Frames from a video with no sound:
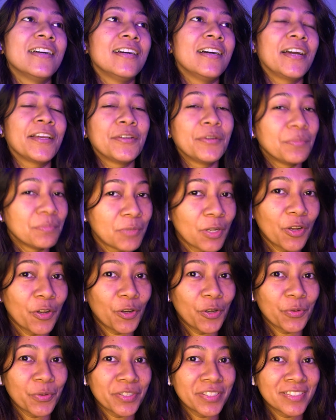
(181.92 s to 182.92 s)
I'm not
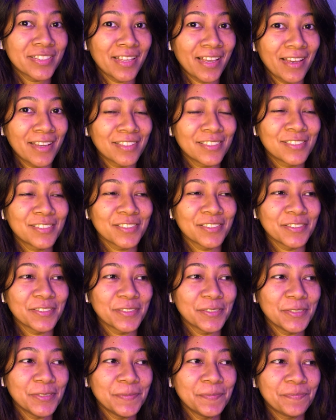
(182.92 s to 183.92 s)
always there,
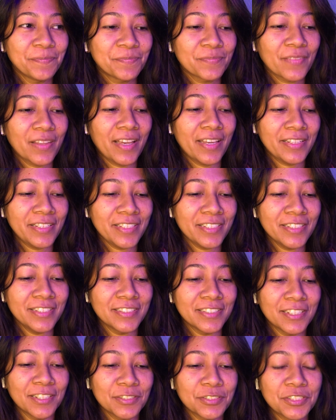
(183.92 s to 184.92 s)
so I did
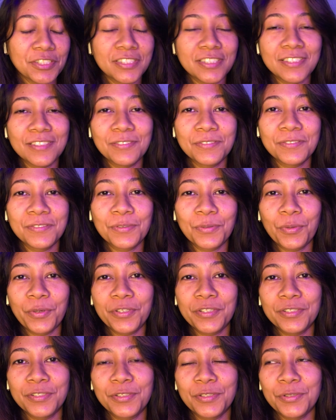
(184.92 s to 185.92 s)
indulge in
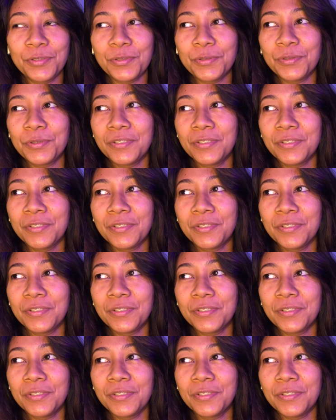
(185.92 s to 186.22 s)
one or two